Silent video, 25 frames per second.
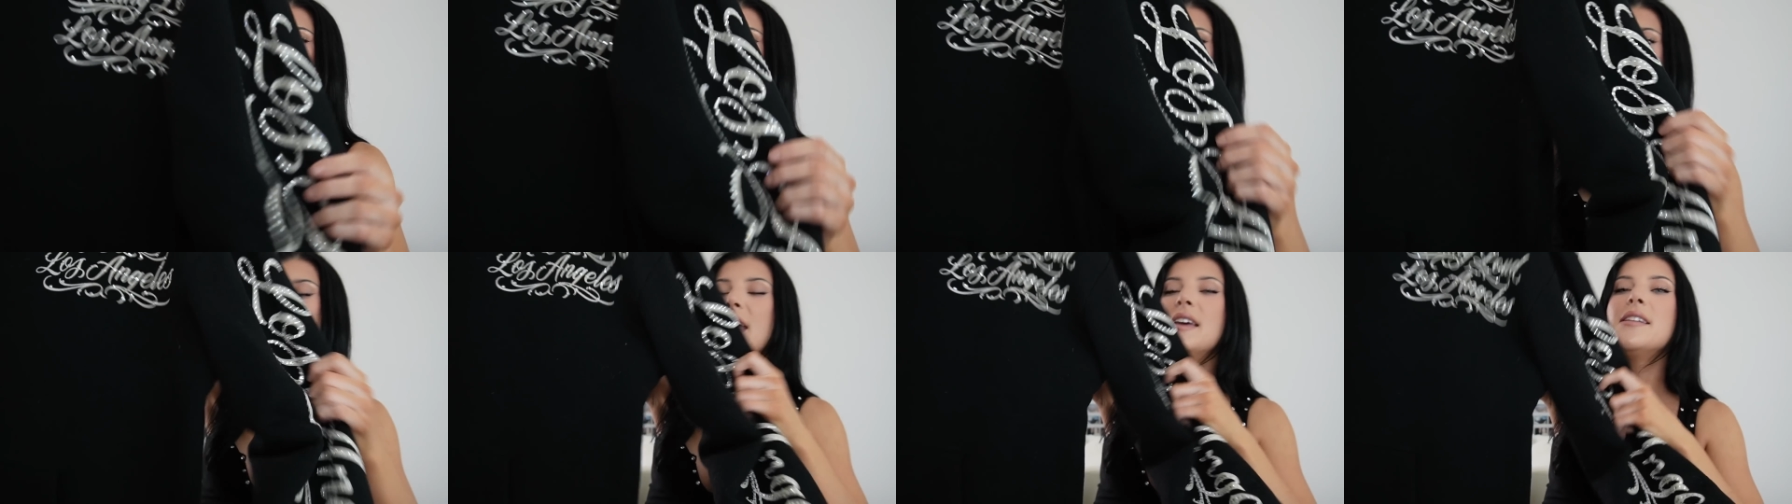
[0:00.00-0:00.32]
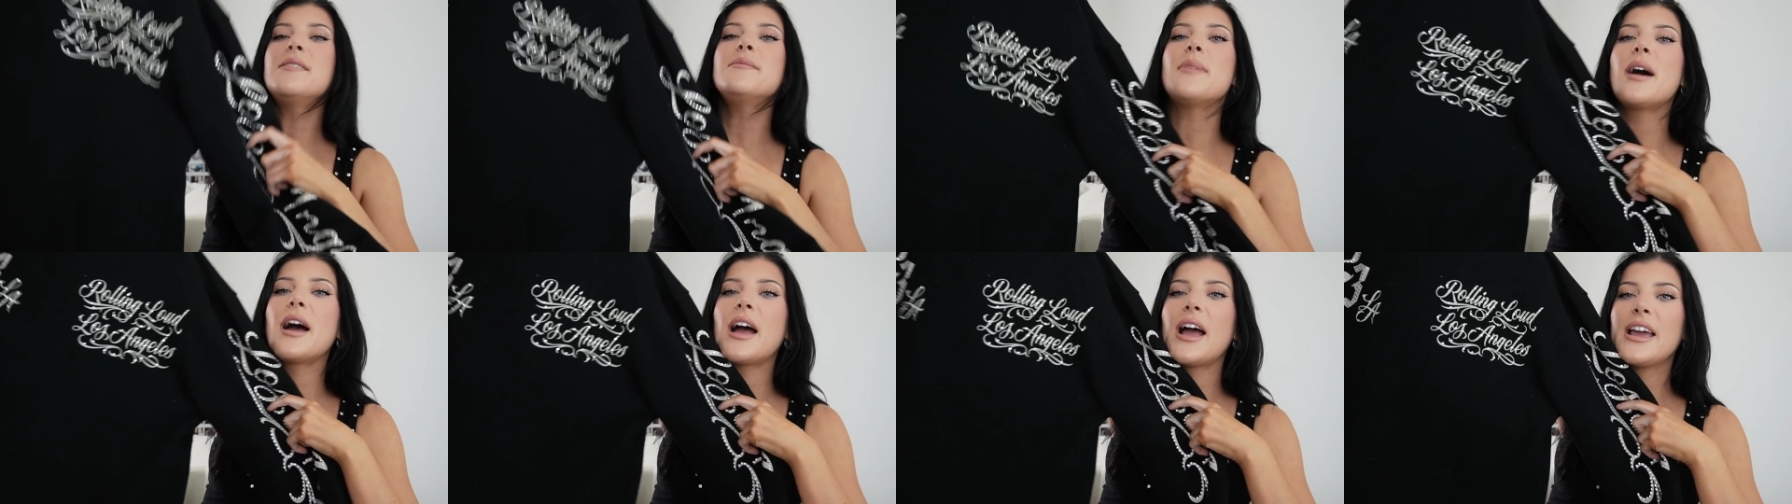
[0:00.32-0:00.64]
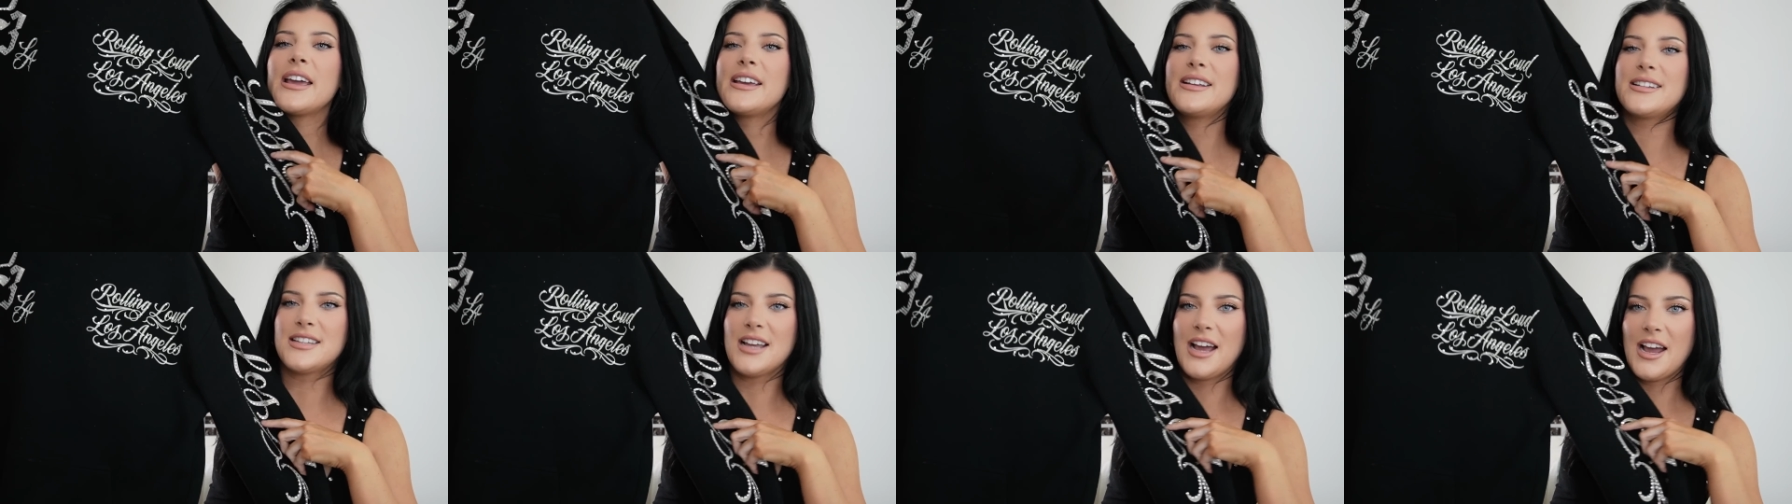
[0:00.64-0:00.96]
in my
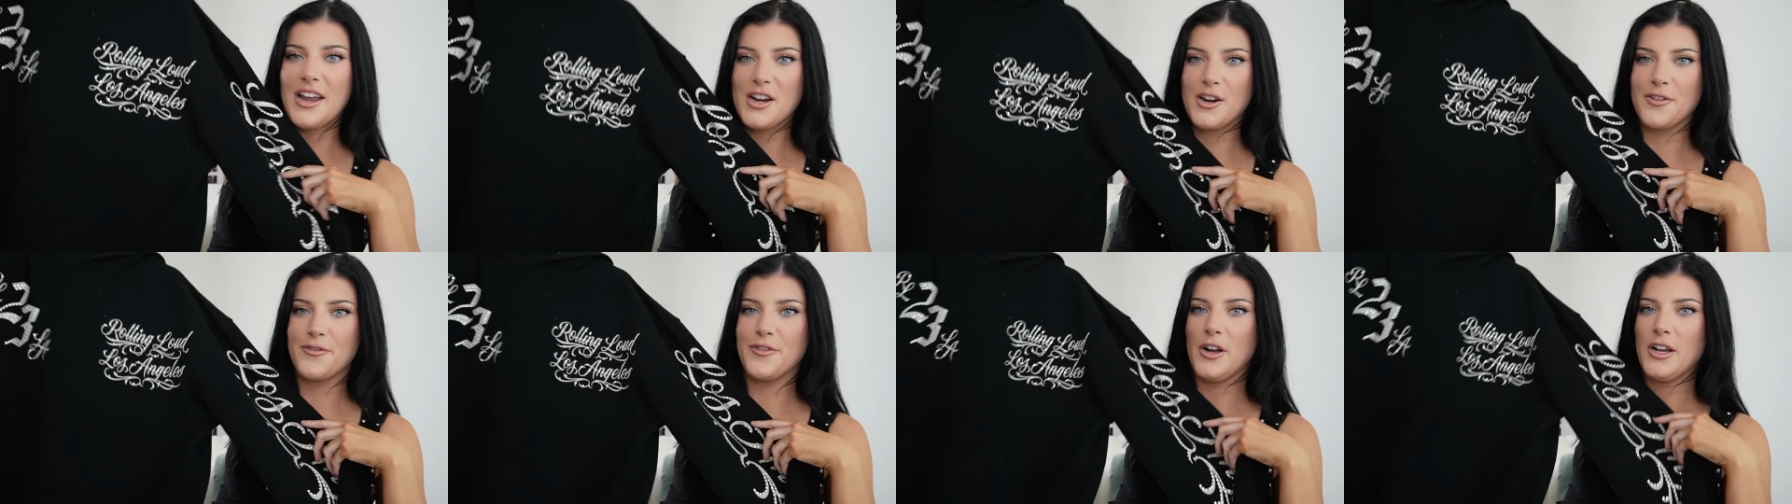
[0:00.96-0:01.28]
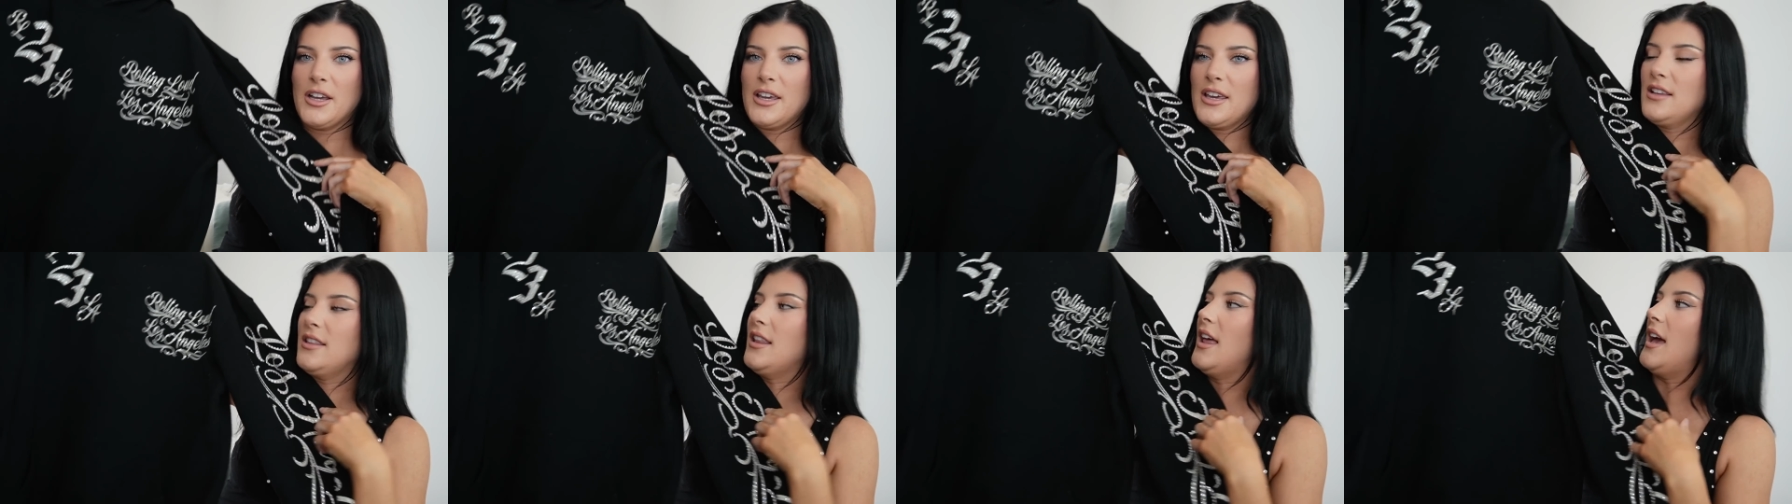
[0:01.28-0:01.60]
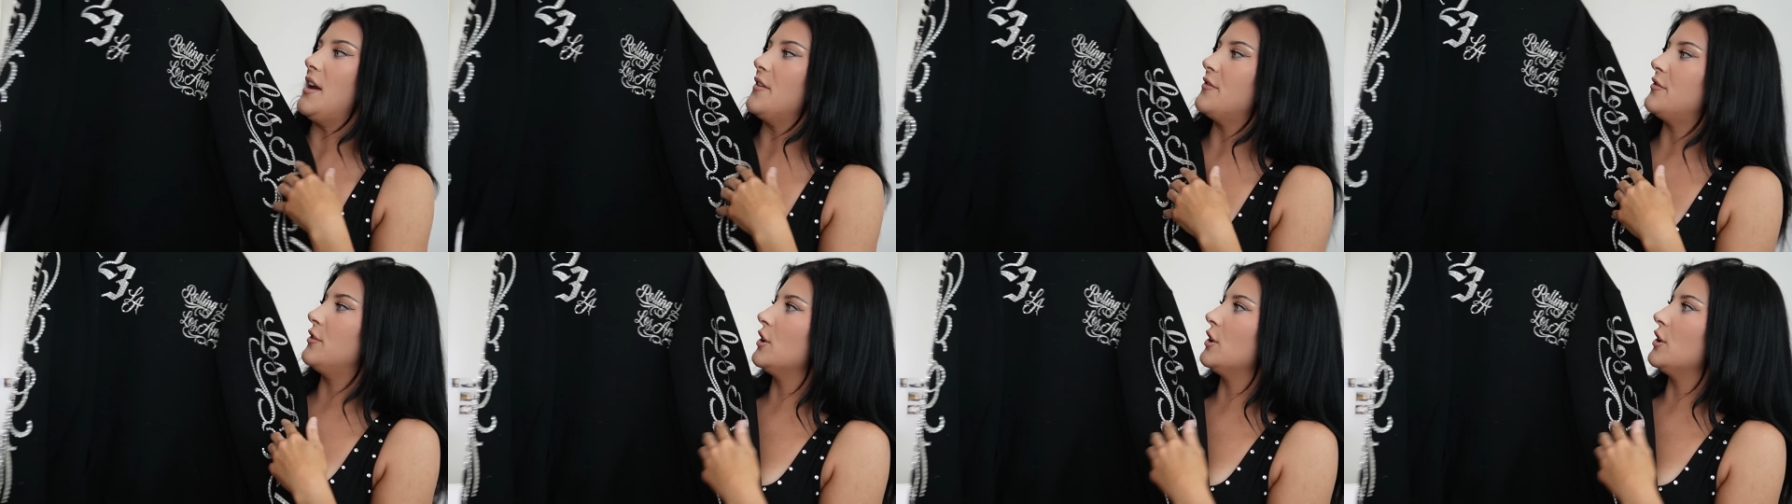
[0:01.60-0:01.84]
entire fucking life.